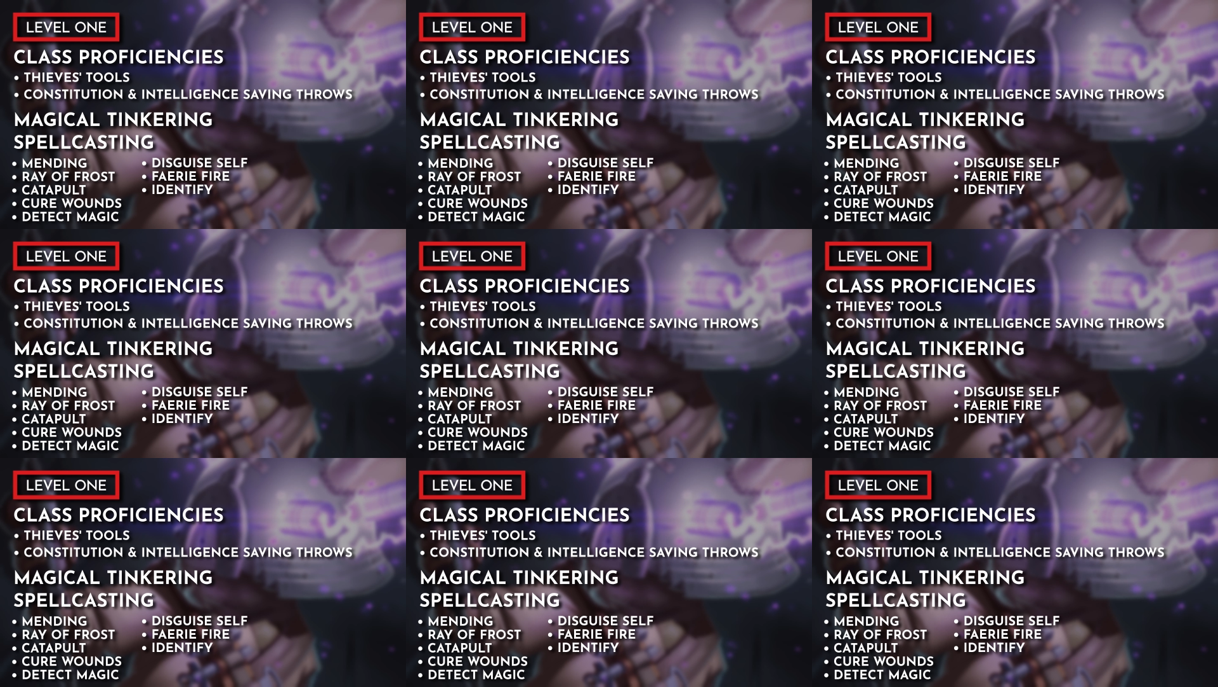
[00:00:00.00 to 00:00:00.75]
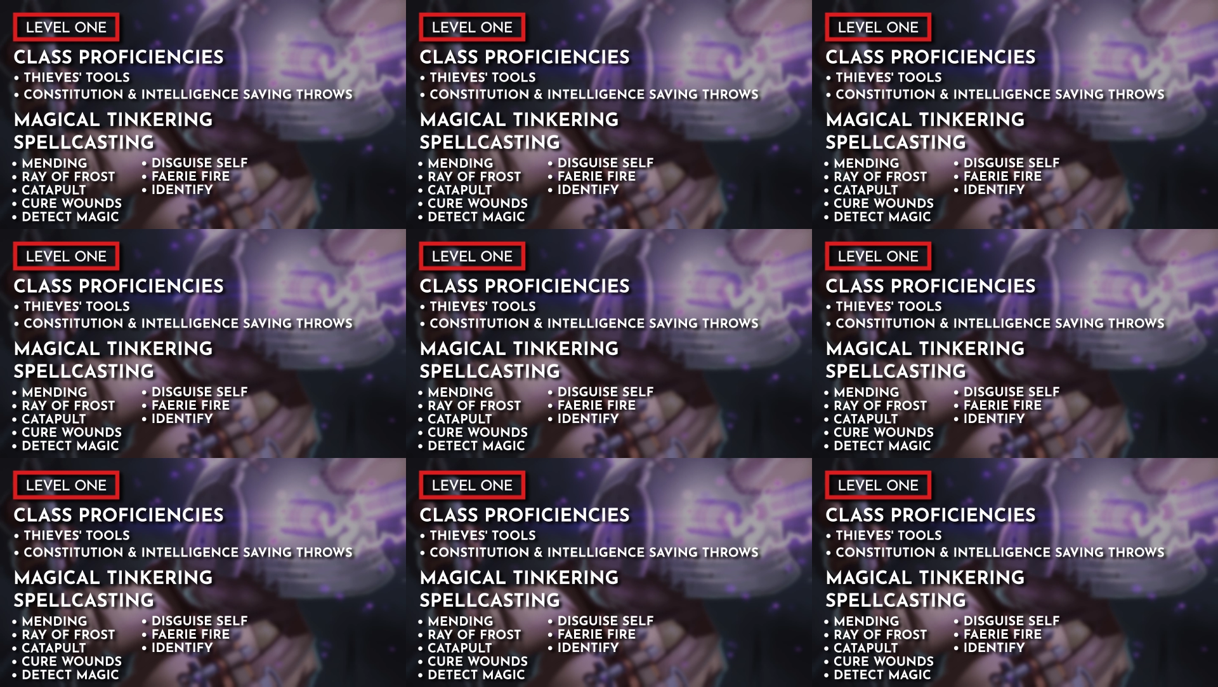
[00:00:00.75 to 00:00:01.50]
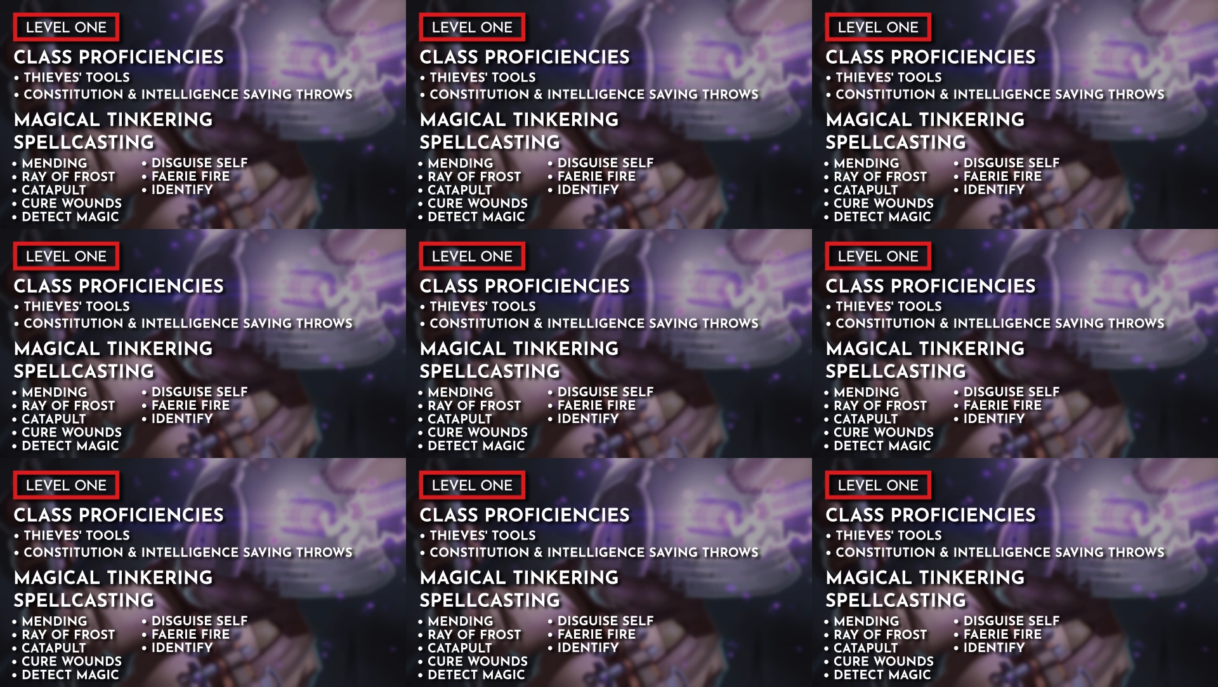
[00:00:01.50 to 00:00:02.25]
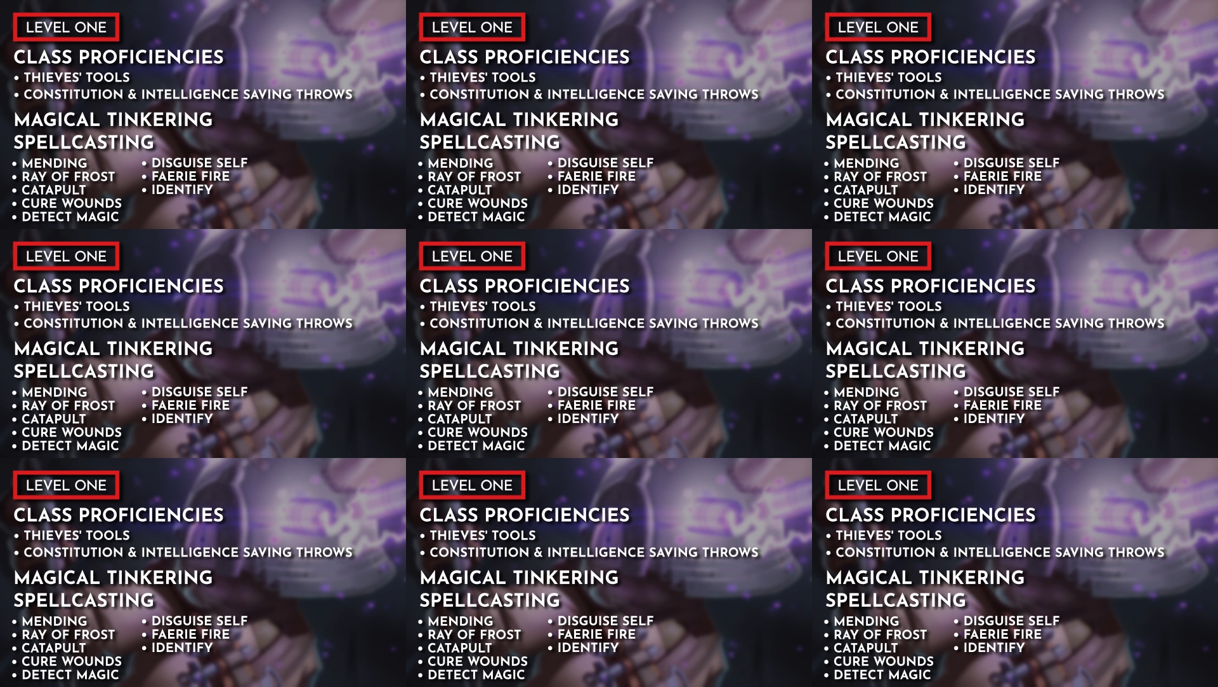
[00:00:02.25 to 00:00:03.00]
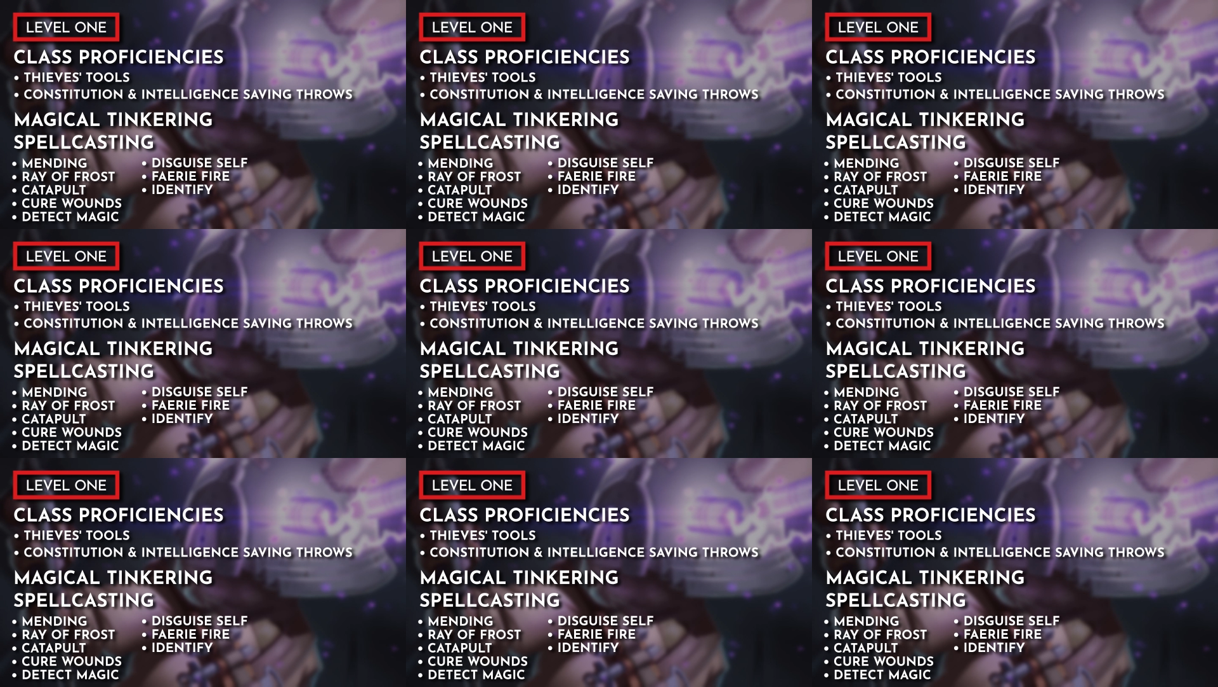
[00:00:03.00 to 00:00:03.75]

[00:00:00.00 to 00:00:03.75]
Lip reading: Nobody's mouth can be seen.